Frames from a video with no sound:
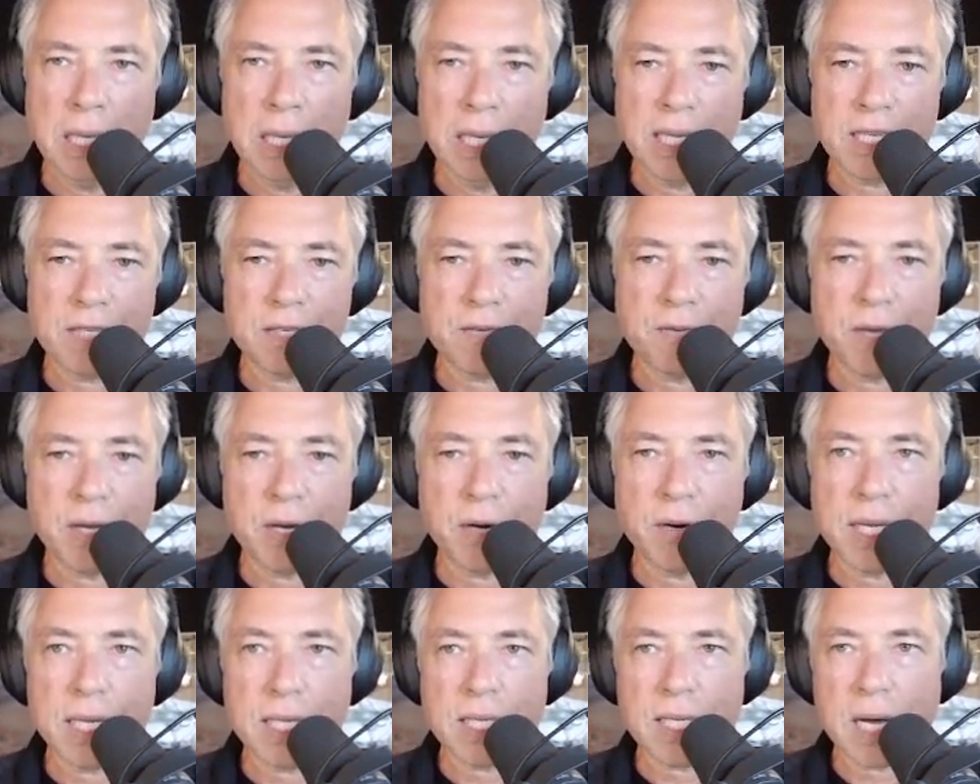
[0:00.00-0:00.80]
that's
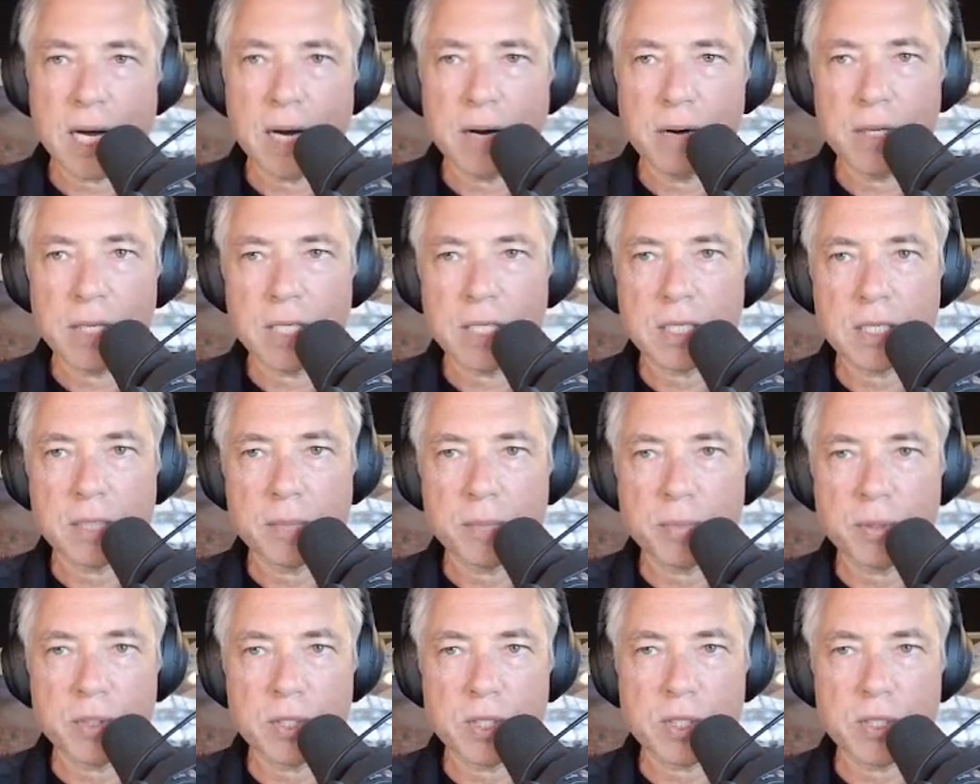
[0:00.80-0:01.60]
venerate tyrants
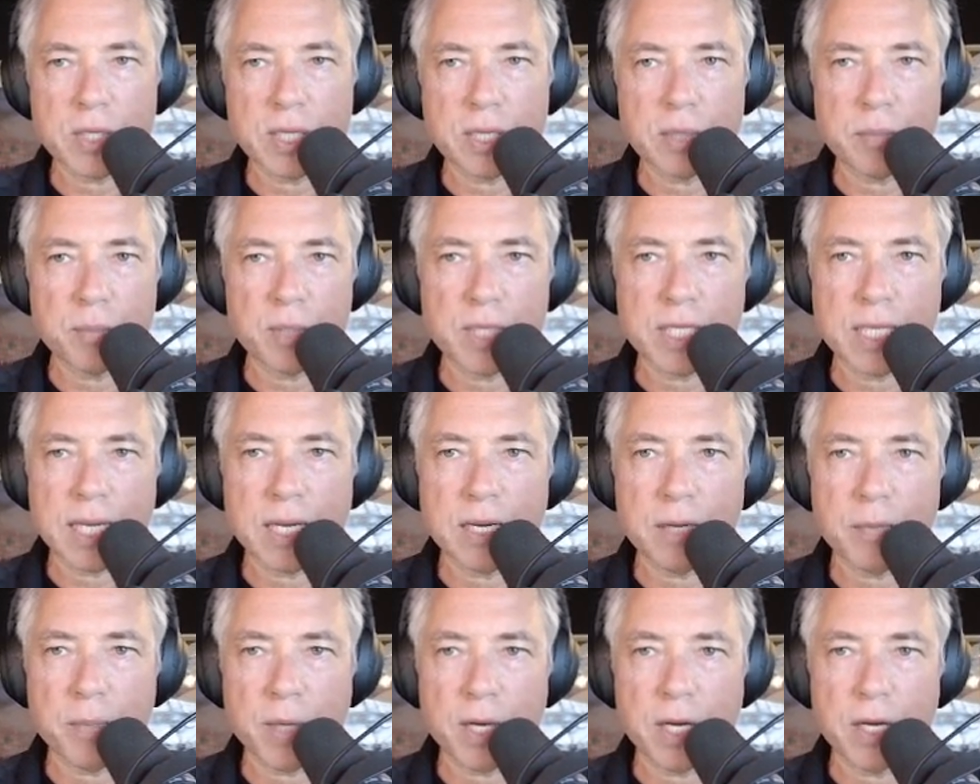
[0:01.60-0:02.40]

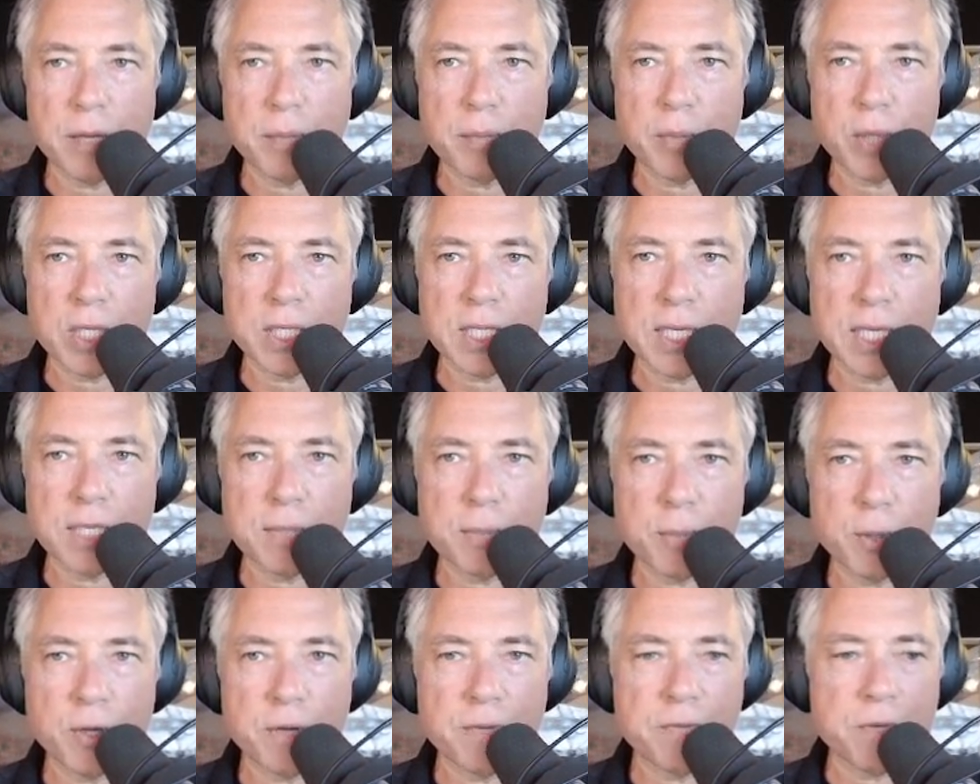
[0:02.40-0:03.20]
presented by Bronze
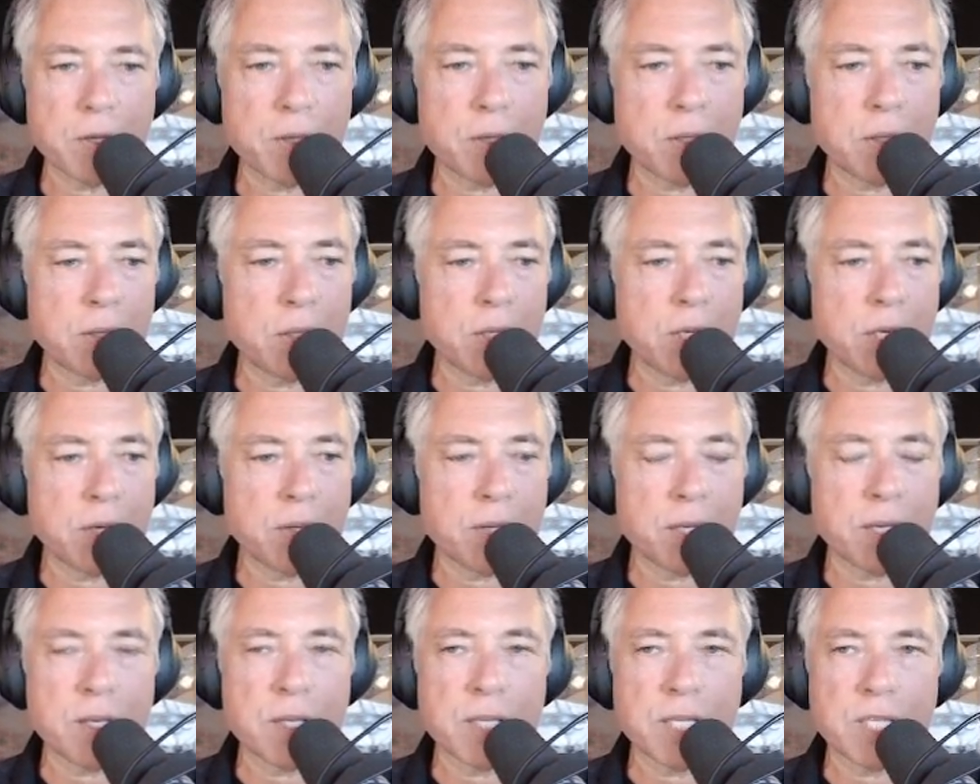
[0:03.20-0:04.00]
Age Pervert, you know,
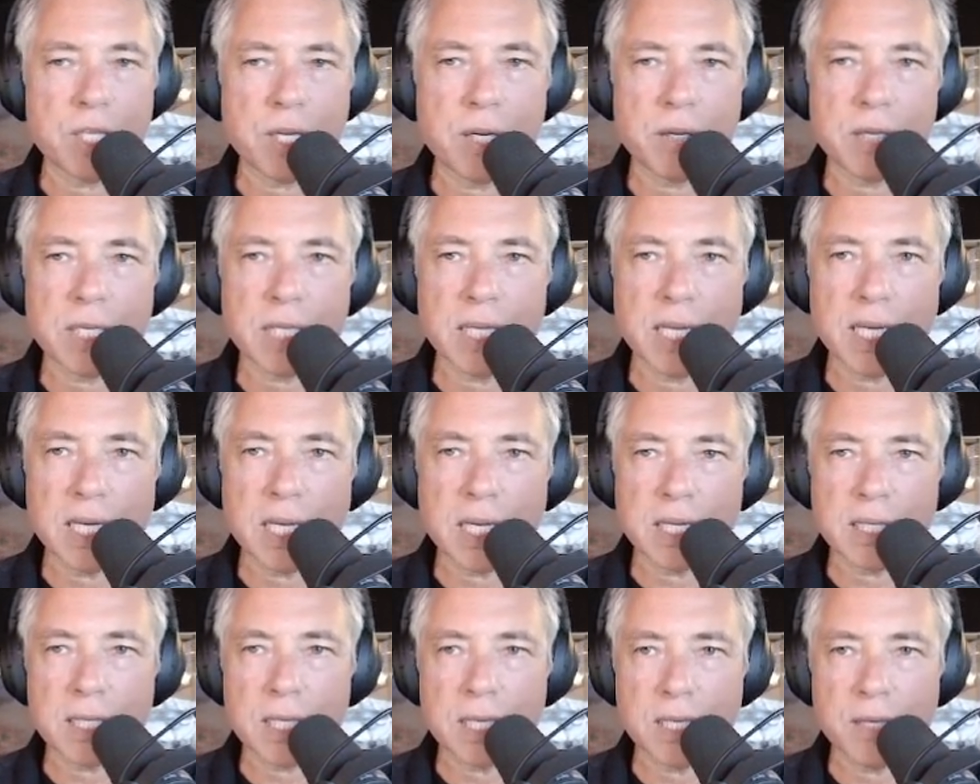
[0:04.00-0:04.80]
the Jerry
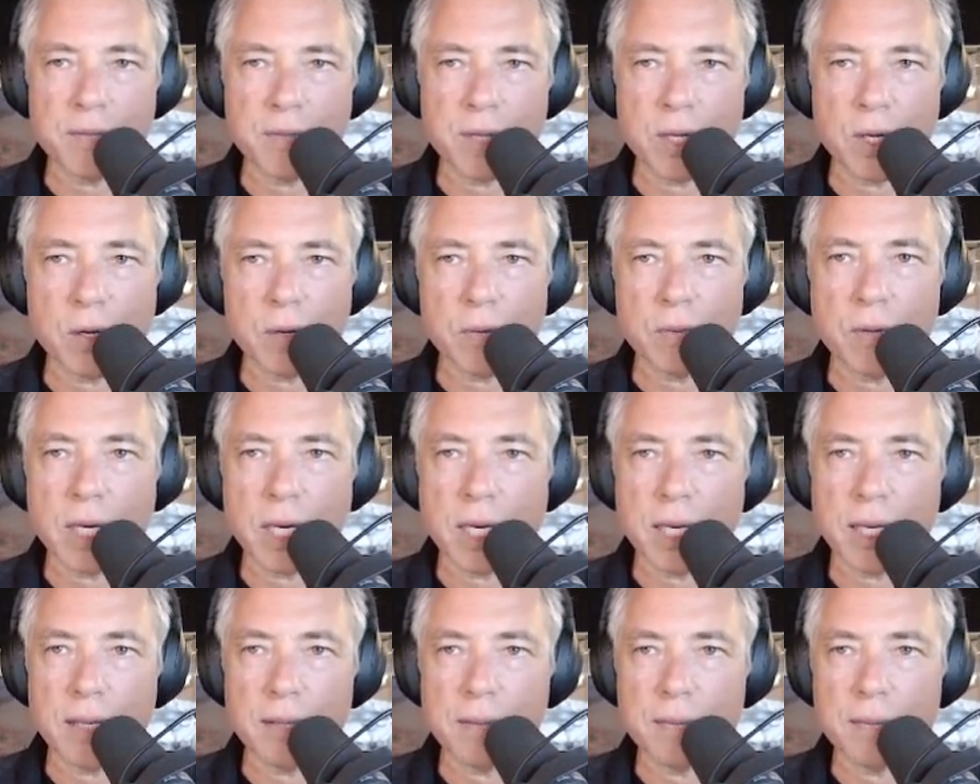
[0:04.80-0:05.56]
Sandusky of the alt-right.